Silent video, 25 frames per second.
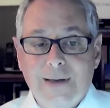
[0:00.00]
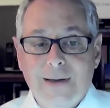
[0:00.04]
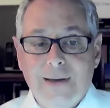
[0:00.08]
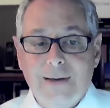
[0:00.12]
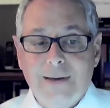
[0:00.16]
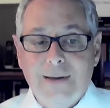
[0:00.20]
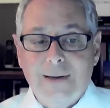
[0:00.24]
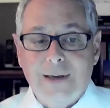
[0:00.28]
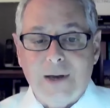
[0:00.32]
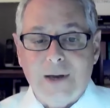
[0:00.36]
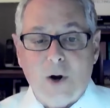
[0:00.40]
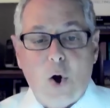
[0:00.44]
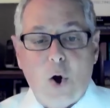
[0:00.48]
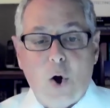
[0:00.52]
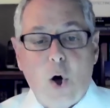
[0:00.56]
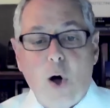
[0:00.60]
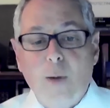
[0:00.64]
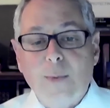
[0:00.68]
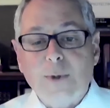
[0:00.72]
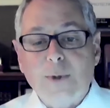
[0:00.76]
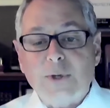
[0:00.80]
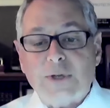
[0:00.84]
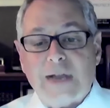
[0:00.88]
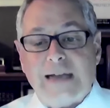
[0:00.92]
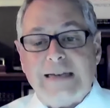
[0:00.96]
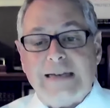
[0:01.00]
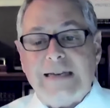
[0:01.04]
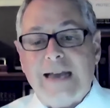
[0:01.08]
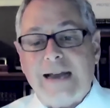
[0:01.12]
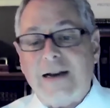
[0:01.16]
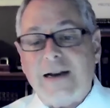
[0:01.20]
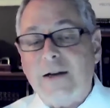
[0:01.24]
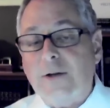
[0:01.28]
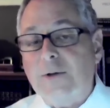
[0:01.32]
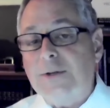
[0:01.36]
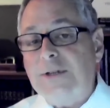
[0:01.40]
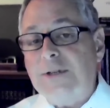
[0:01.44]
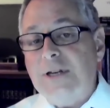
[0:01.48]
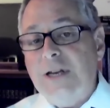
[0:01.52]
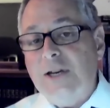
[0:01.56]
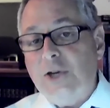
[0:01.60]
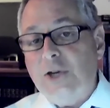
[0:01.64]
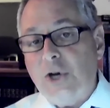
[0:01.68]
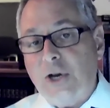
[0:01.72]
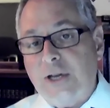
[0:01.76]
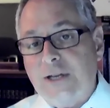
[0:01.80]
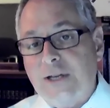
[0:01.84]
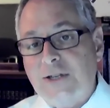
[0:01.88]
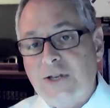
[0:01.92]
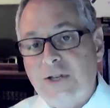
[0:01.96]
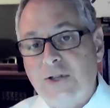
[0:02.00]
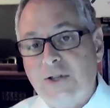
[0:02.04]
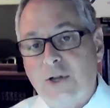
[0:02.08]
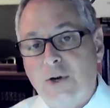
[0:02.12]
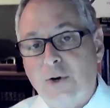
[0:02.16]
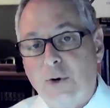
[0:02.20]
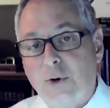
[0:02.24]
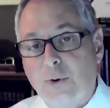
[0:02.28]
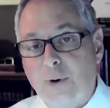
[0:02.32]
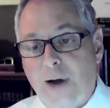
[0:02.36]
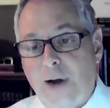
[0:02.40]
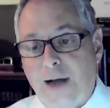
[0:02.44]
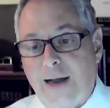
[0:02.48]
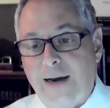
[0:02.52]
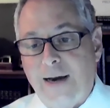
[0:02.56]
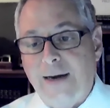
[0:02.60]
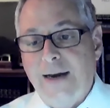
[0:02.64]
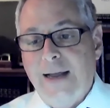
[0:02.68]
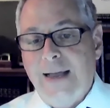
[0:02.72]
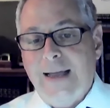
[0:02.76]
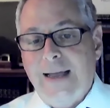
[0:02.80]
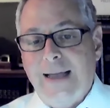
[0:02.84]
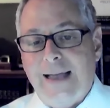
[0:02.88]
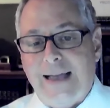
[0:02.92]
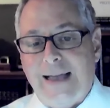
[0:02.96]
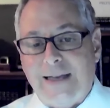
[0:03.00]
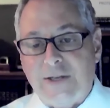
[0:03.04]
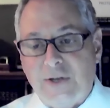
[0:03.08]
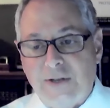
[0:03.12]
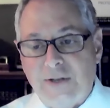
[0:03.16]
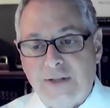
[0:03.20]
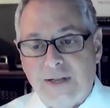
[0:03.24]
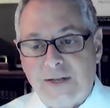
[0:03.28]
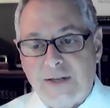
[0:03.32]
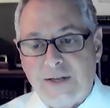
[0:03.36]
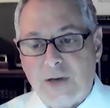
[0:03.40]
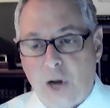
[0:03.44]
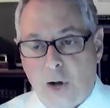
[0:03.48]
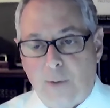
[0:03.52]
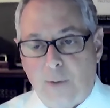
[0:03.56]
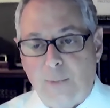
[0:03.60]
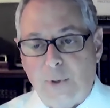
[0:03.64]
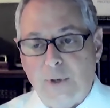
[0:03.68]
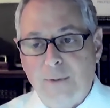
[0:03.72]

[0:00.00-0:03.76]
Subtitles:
An almost identical teaching is in the Quran as in the Talmud.